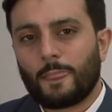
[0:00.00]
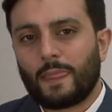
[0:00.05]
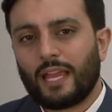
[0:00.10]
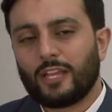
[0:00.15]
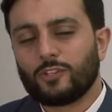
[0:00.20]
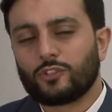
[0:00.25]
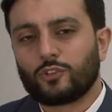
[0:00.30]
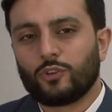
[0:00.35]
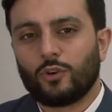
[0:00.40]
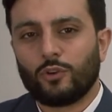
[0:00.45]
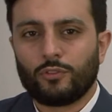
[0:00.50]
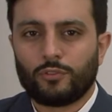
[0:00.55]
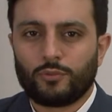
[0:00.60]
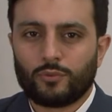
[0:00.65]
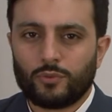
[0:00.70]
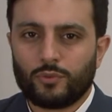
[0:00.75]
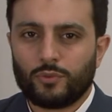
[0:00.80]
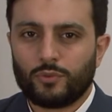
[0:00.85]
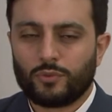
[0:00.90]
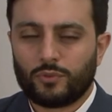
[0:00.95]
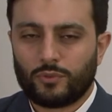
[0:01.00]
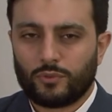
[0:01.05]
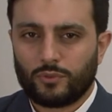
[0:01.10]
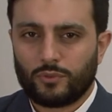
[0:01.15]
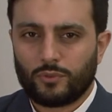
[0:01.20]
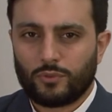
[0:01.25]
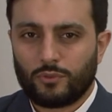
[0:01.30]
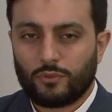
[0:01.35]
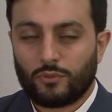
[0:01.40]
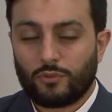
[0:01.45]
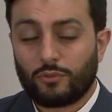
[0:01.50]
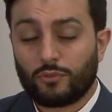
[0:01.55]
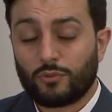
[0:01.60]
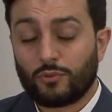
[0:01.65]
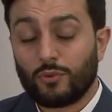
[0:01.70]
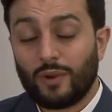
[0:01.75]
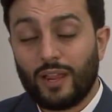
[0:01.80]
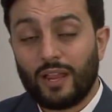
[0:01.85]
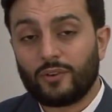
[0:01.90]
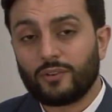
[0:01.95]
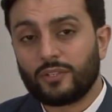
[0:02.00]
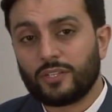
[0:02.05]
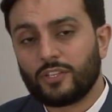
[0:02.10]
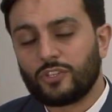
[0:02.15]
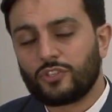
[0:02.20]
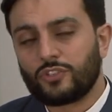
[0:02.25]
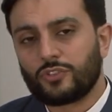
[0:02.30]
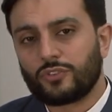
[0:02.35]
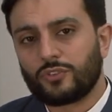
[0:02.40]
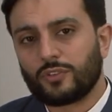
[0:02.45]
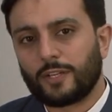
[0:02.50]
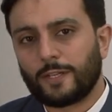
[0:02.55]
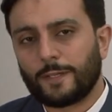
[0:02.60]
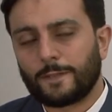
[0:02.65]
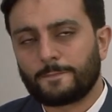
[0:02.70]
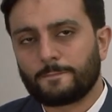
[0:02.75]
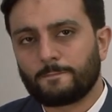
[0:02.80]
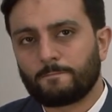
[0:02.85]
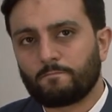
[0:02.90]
has gone through throughout history.